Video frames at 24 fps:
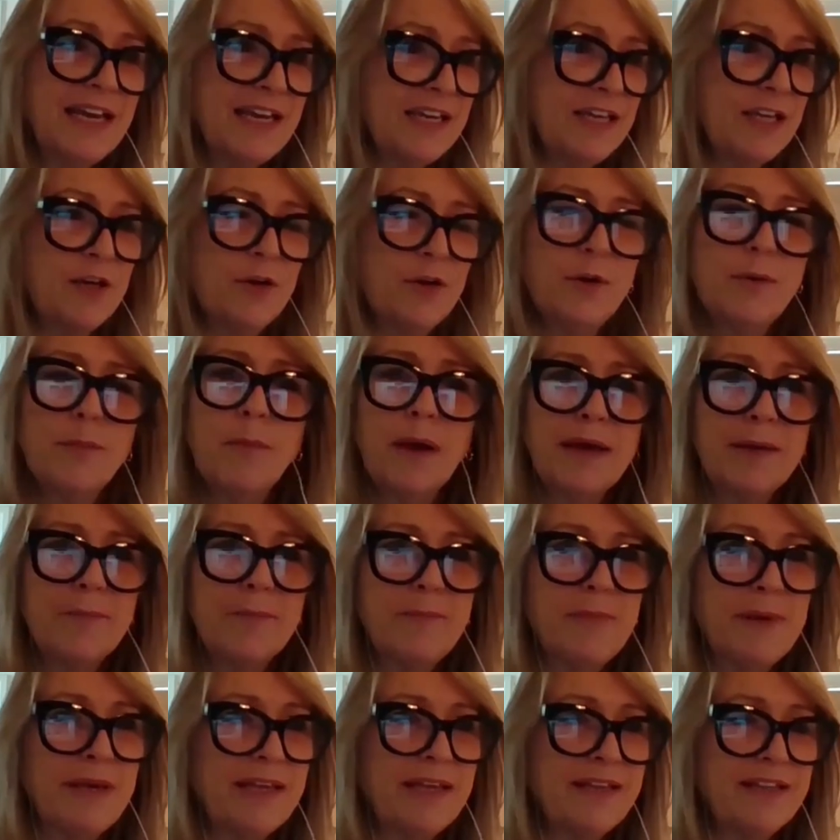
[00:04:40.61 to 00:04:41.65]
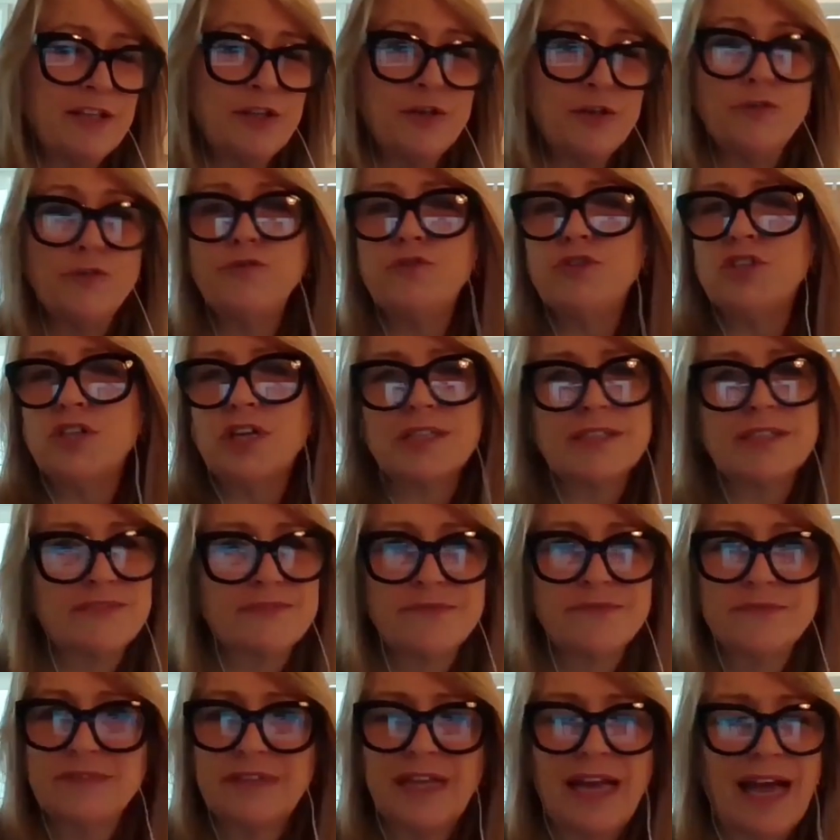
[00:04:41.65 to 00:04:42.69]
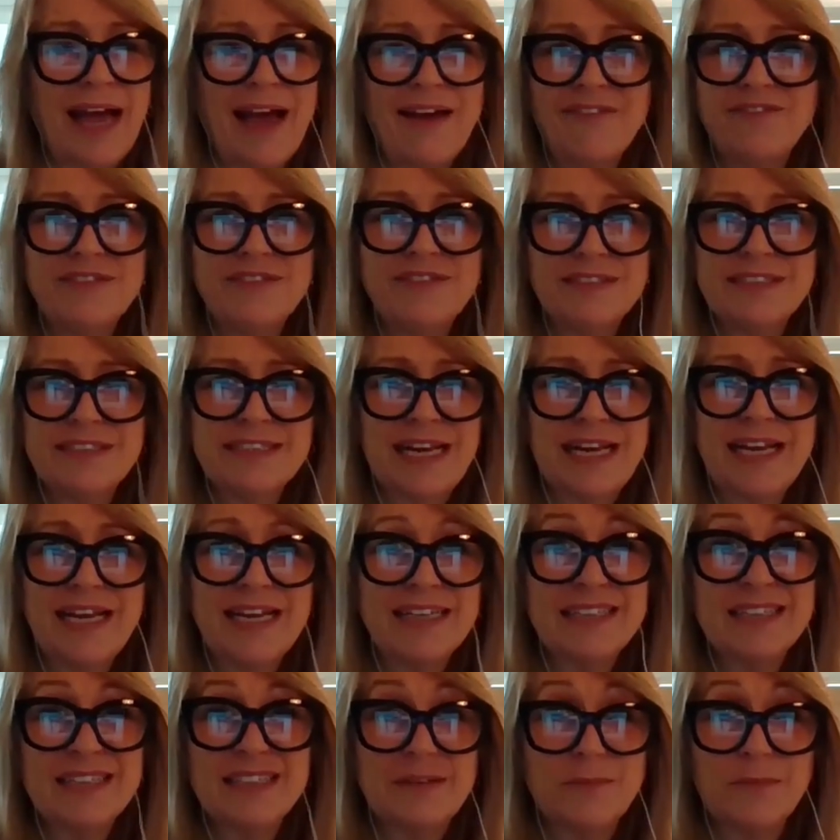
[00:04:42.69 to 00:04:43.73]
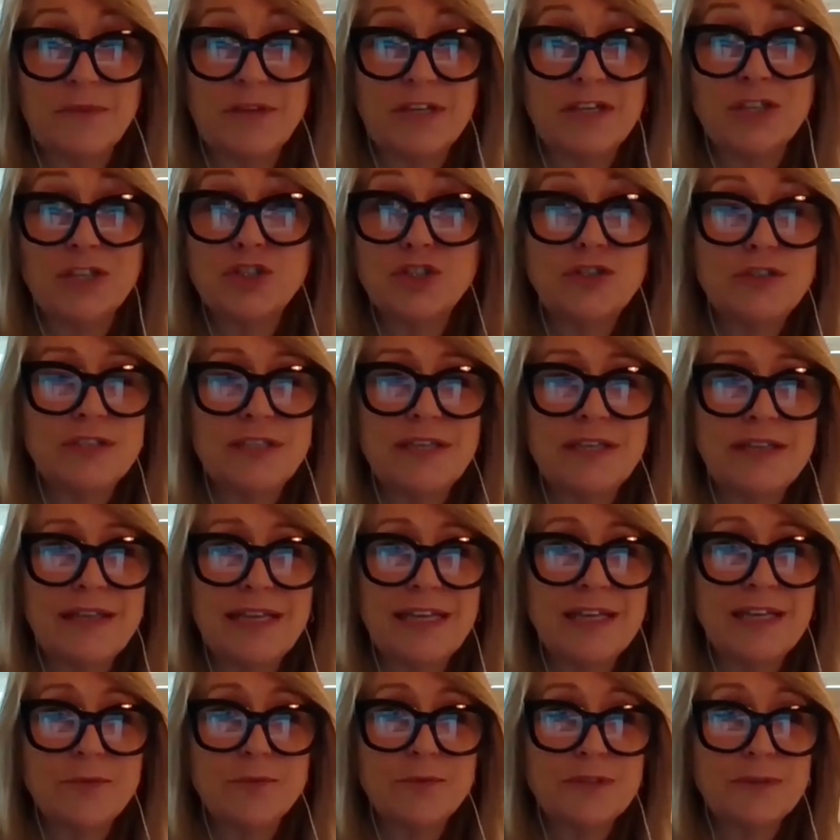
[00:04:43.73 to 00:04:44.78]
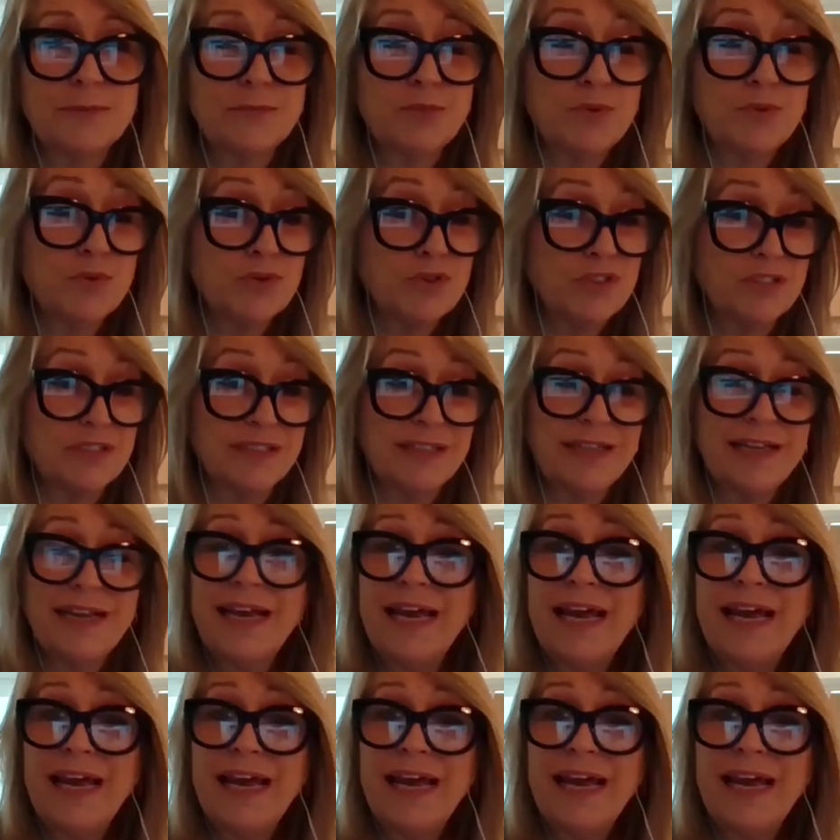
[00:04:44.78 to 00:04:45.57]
It might be that you just haven't declared something because you didn't think it was important.